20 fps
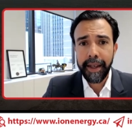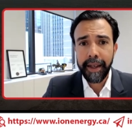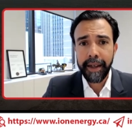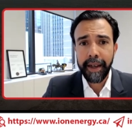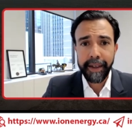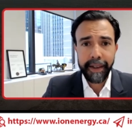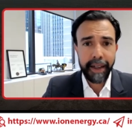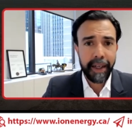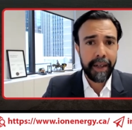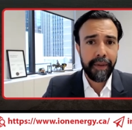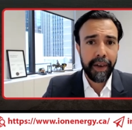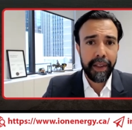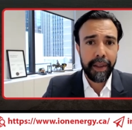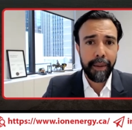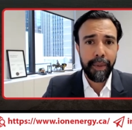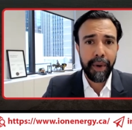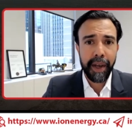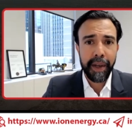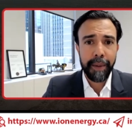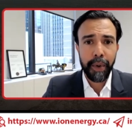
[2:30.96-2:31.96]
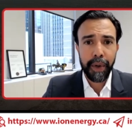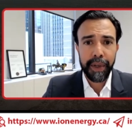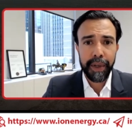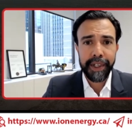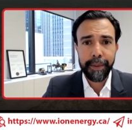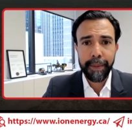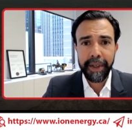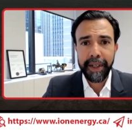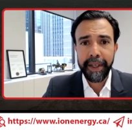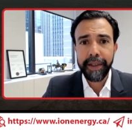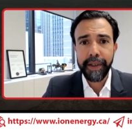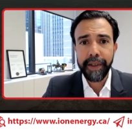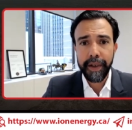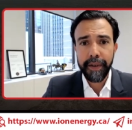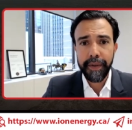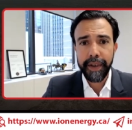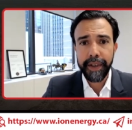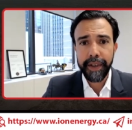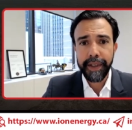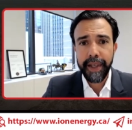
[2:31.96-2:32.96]
and identify the brine bodies beneath
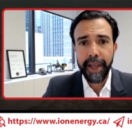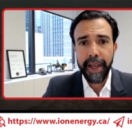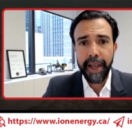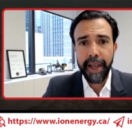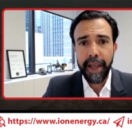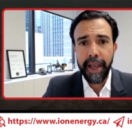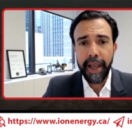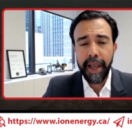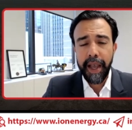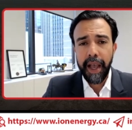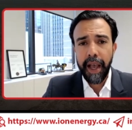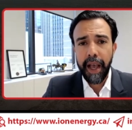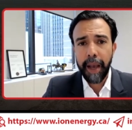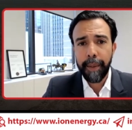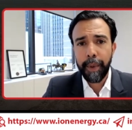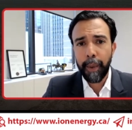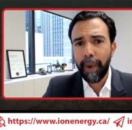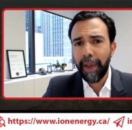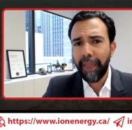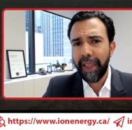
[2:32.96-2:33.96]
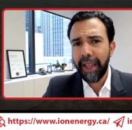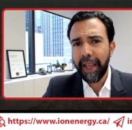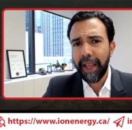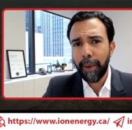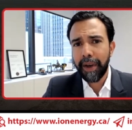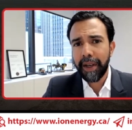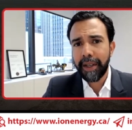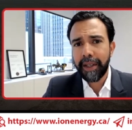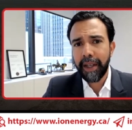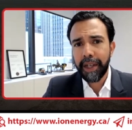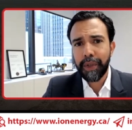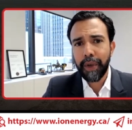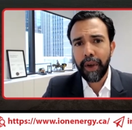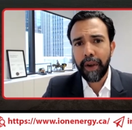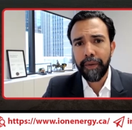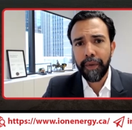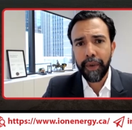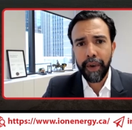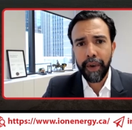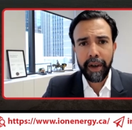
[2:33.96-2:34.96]
surface. Uh, but one thing I want to touch
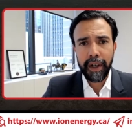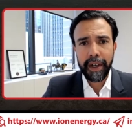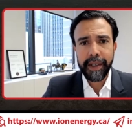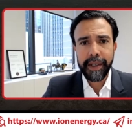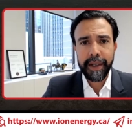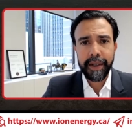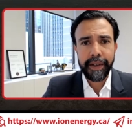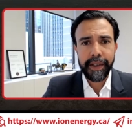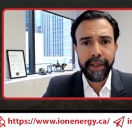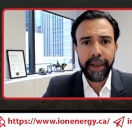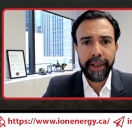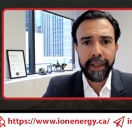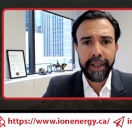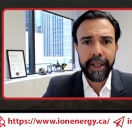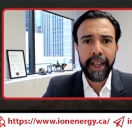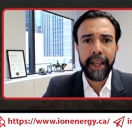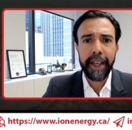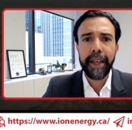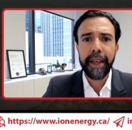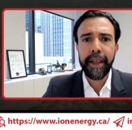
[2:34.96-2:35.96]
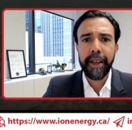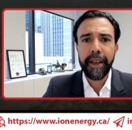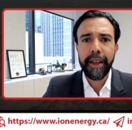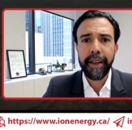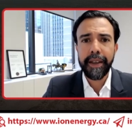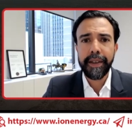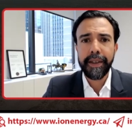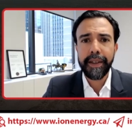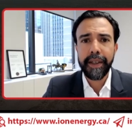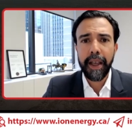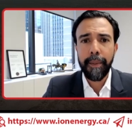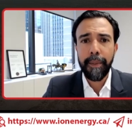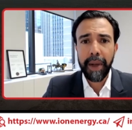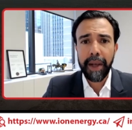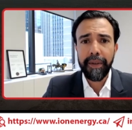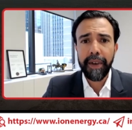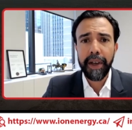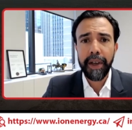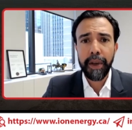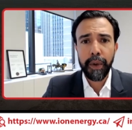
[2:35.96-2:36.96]
on for our listeners here today is uh,
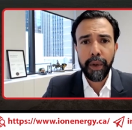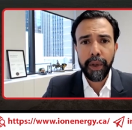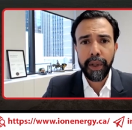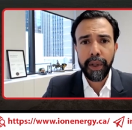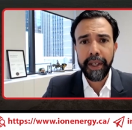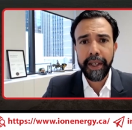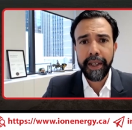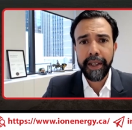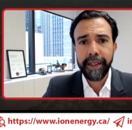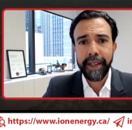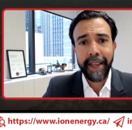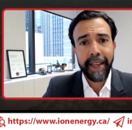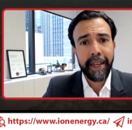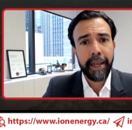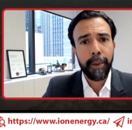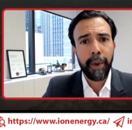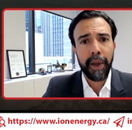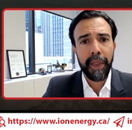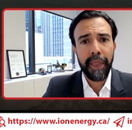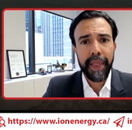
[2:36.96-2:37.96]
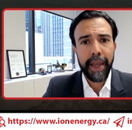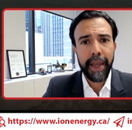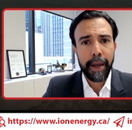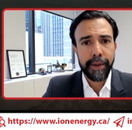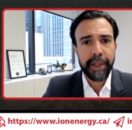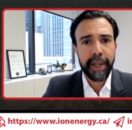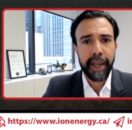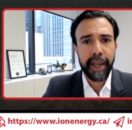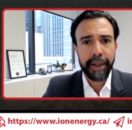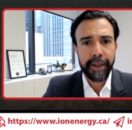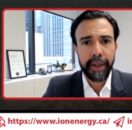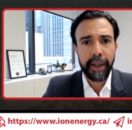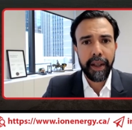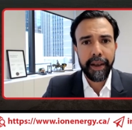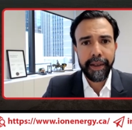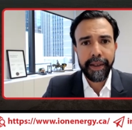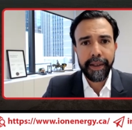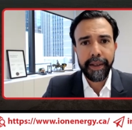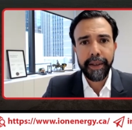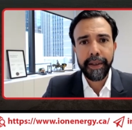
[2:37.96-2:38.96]
is an 81,000 hectare
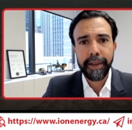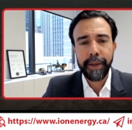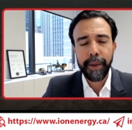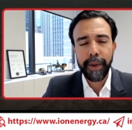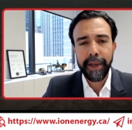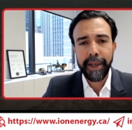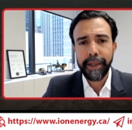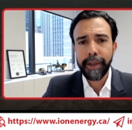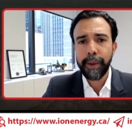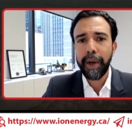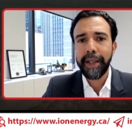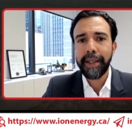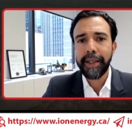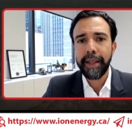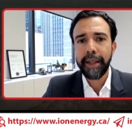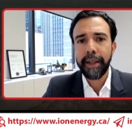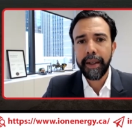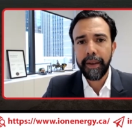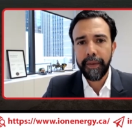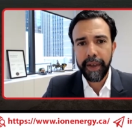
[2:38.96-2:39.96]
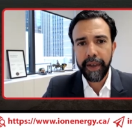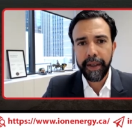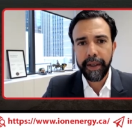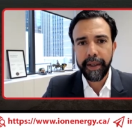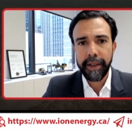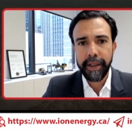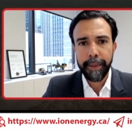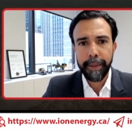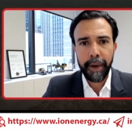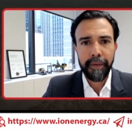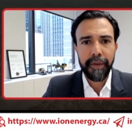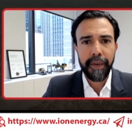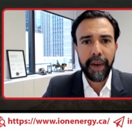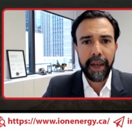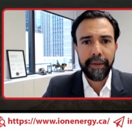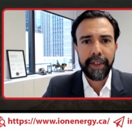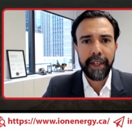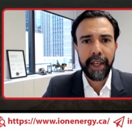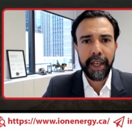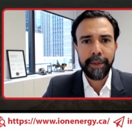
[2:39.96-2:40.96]
license. So it is quite significant. It's about
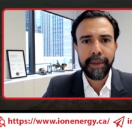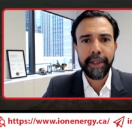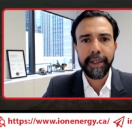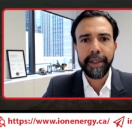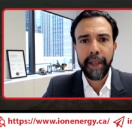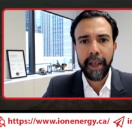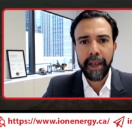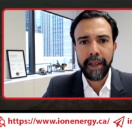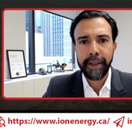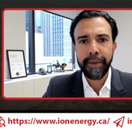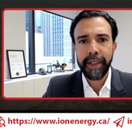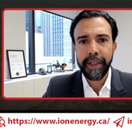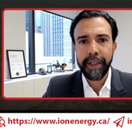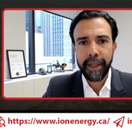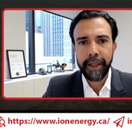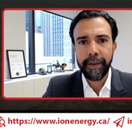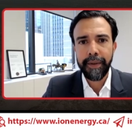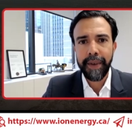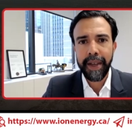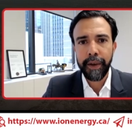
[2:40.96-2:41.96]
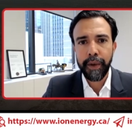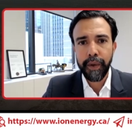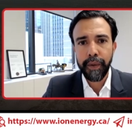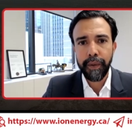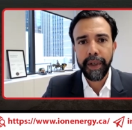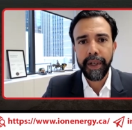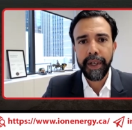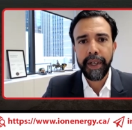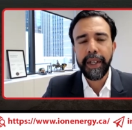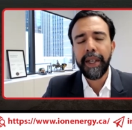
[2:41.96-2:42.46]
five times the size of the city of Vancouver.